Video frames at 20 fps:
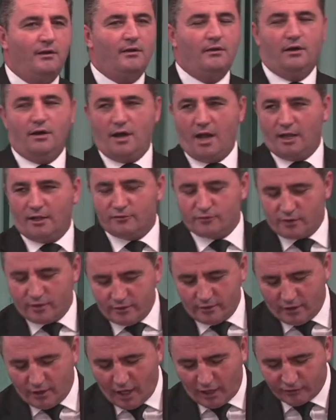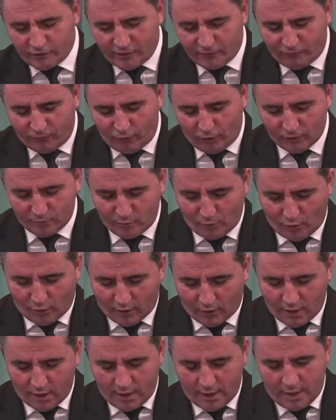100-fold
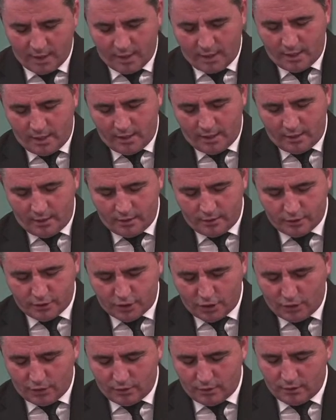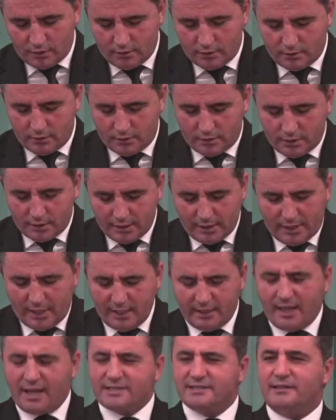more. So he
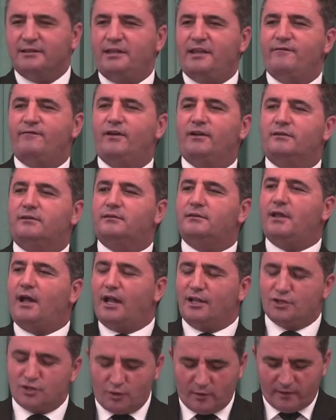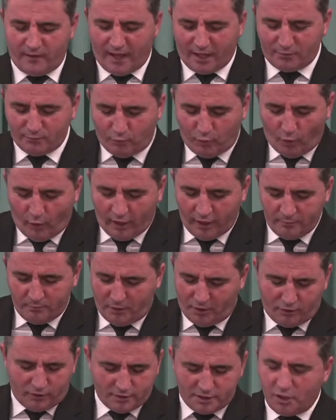doesn't even touch on that point
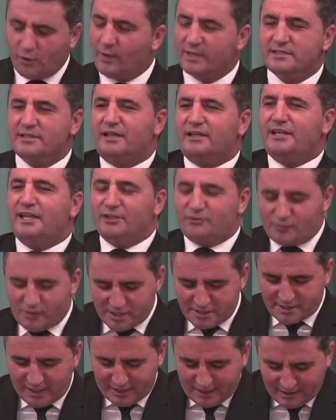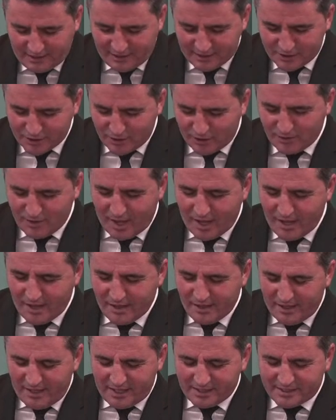because he was not interested in it. So
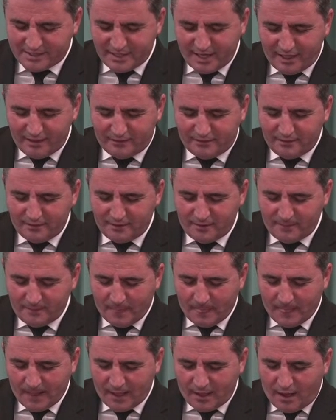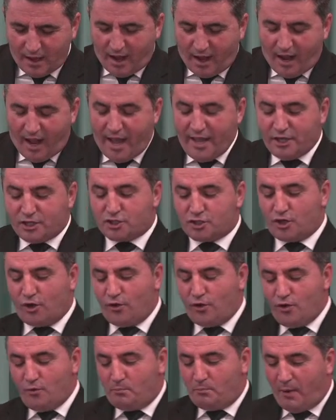he said, I show
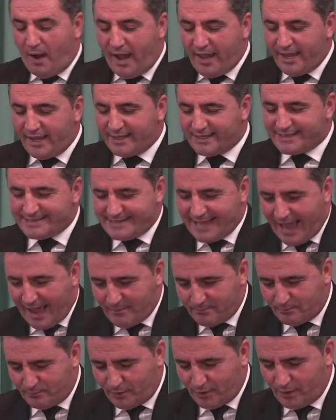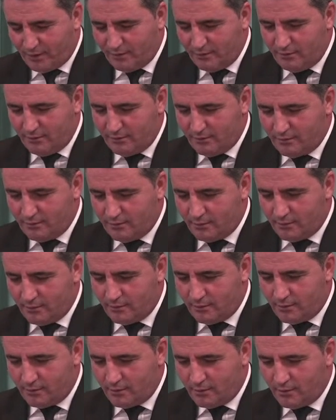you by example
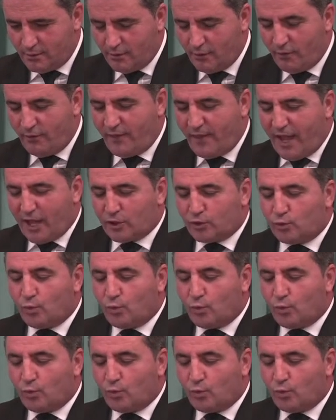that